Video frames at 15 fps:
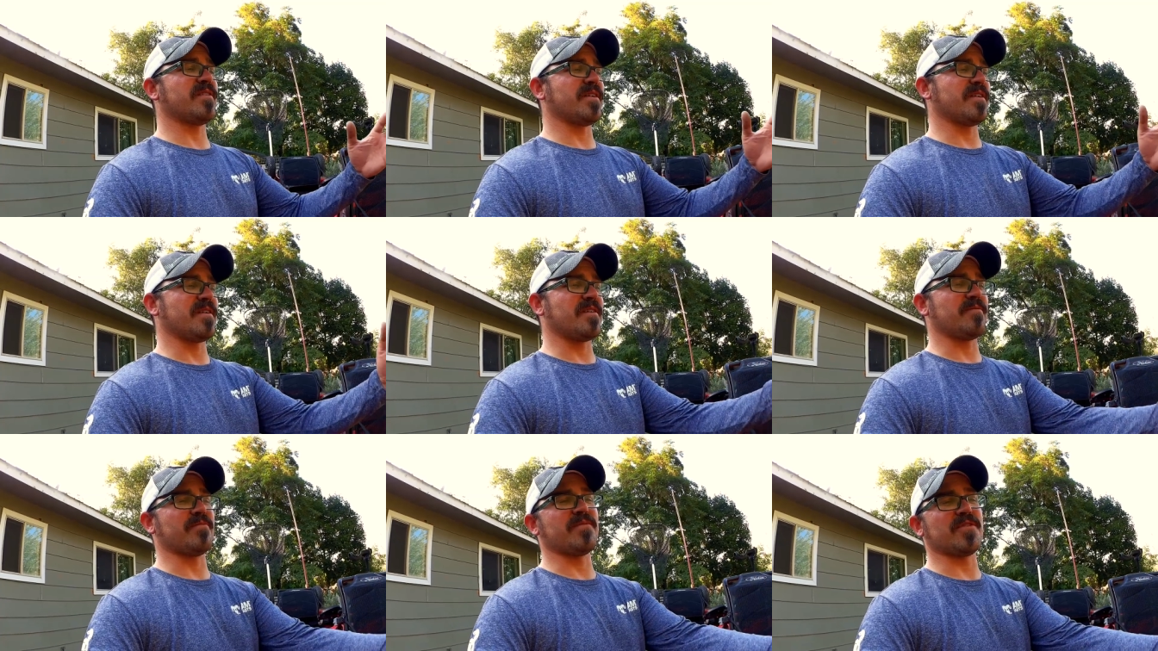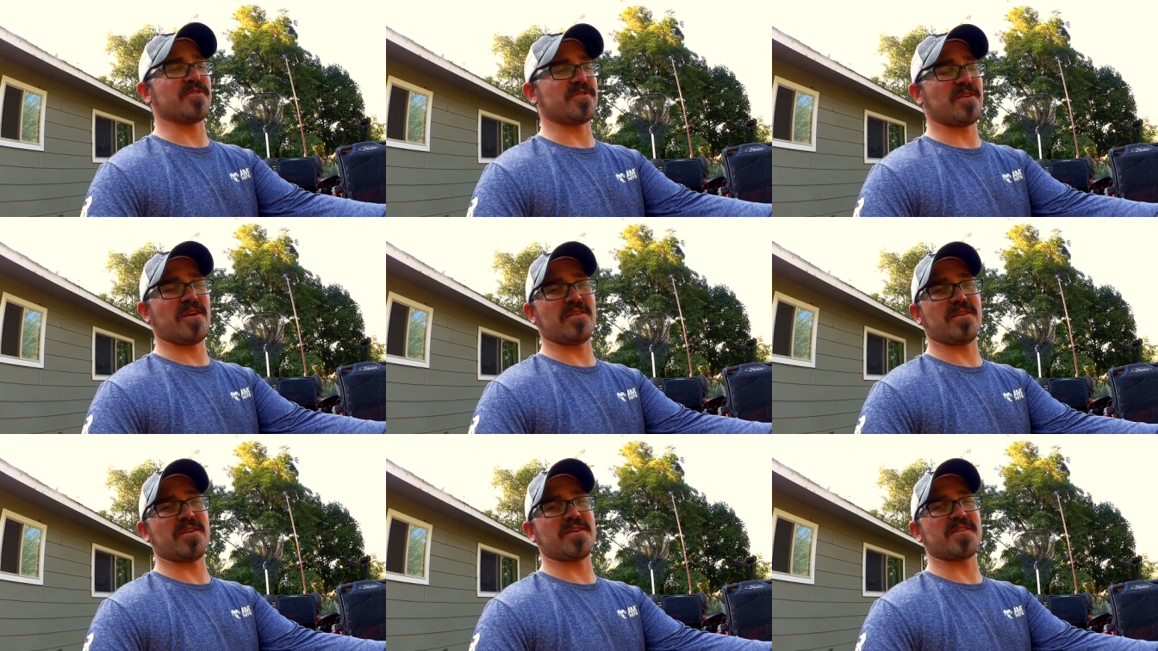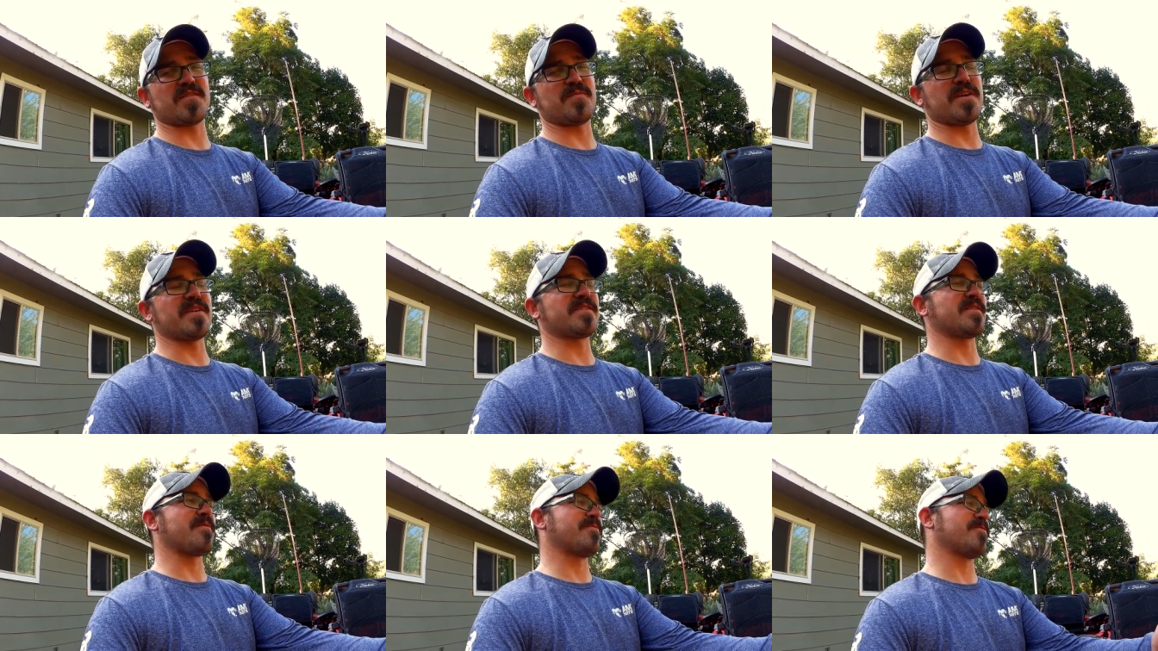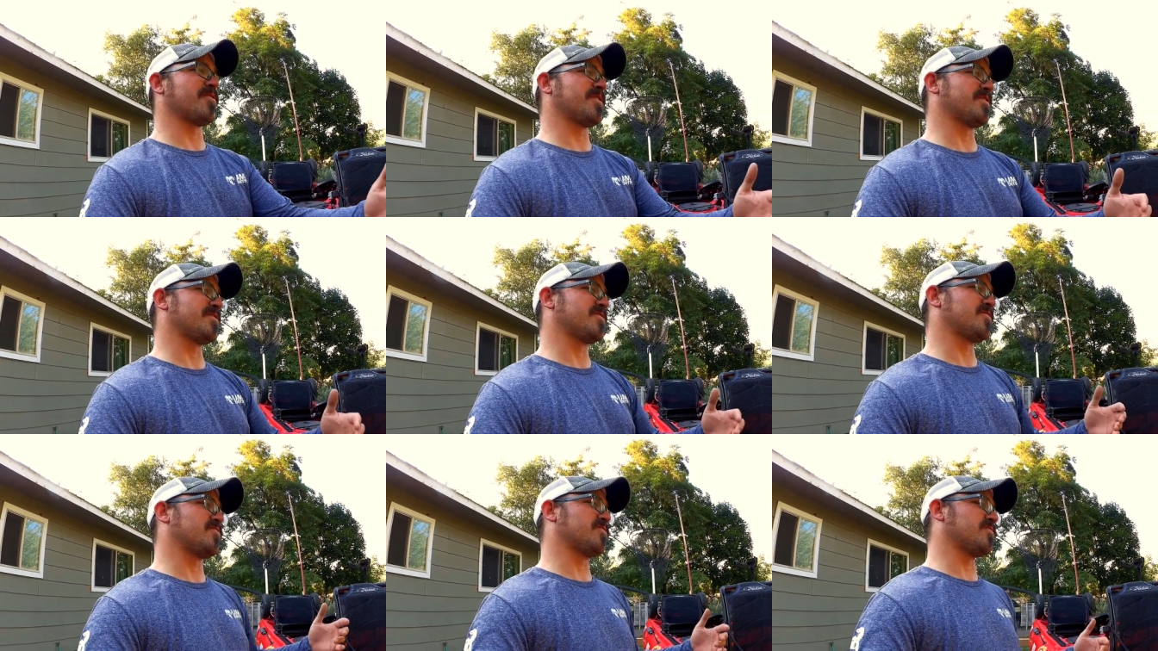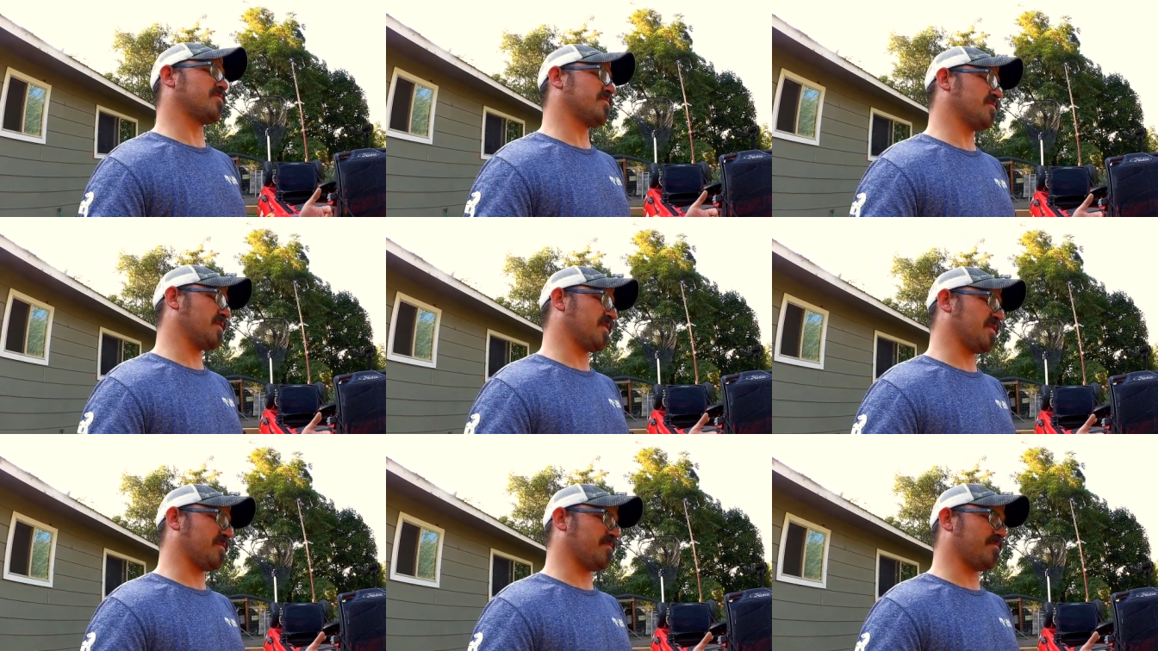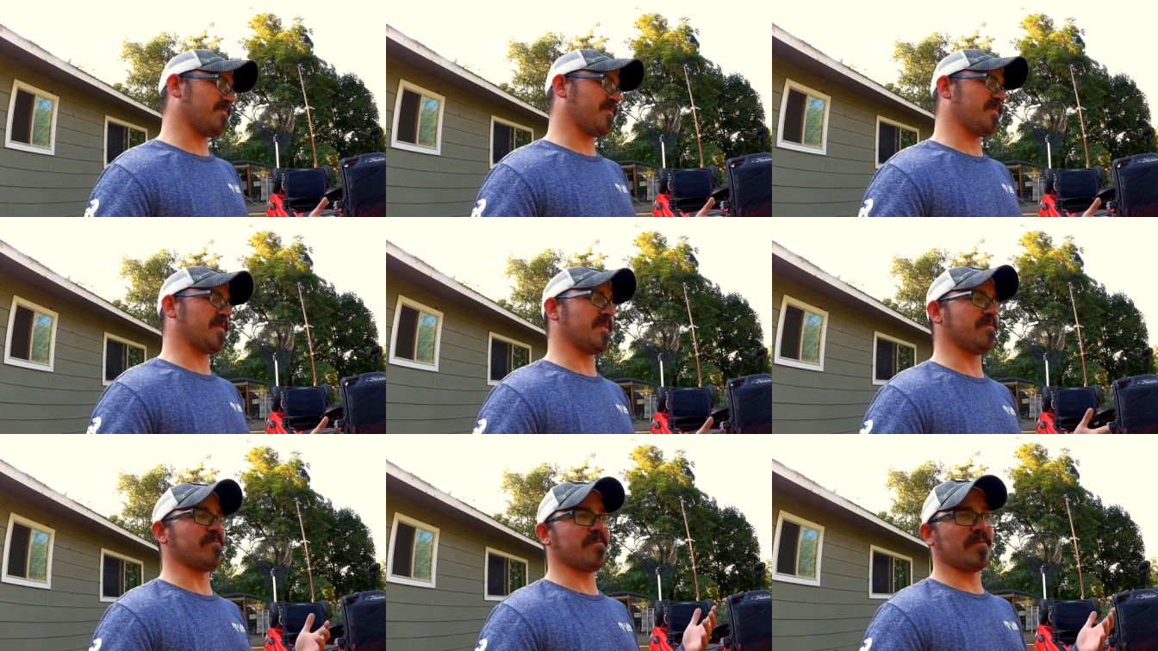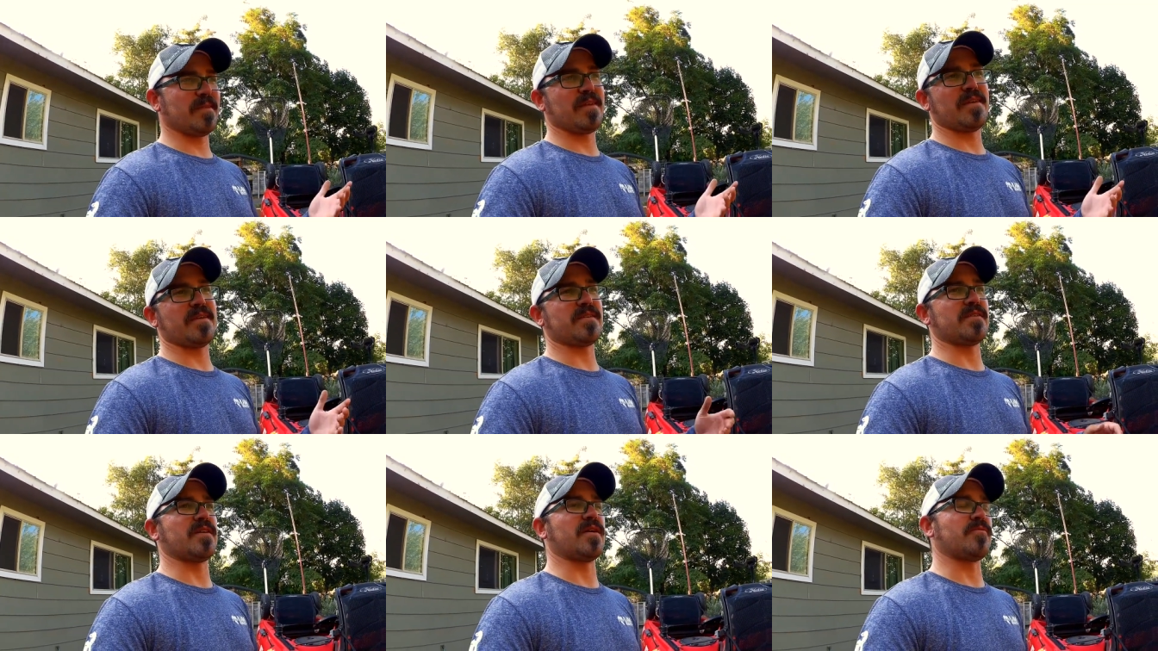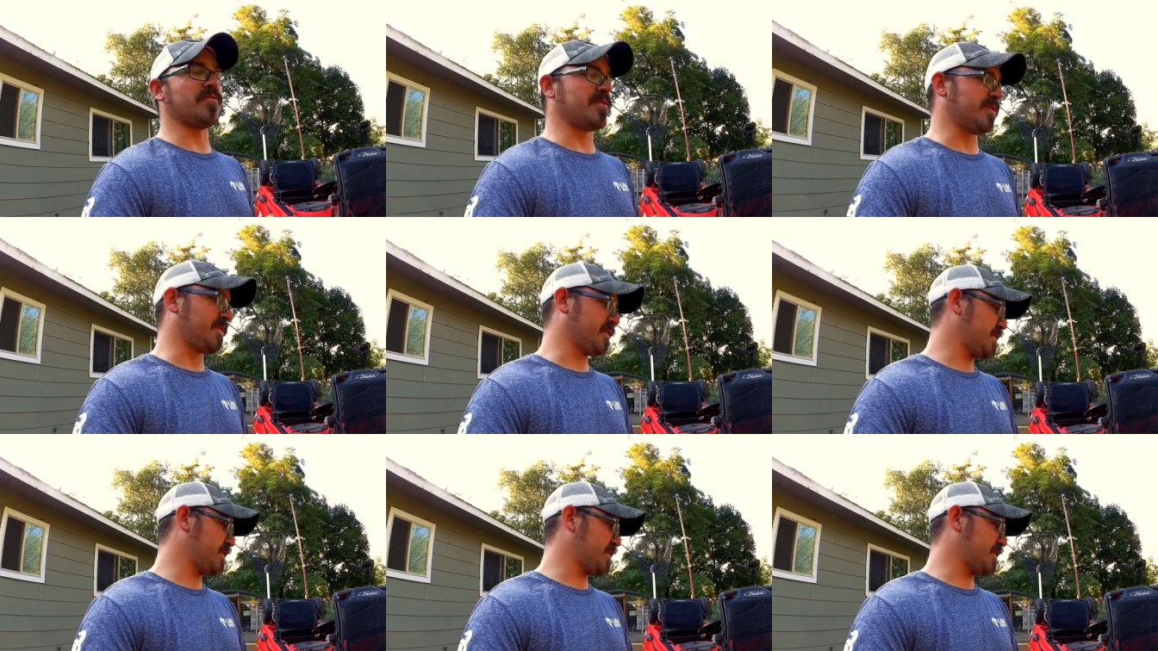um, there's not a lot of space up front, so um, it's not really the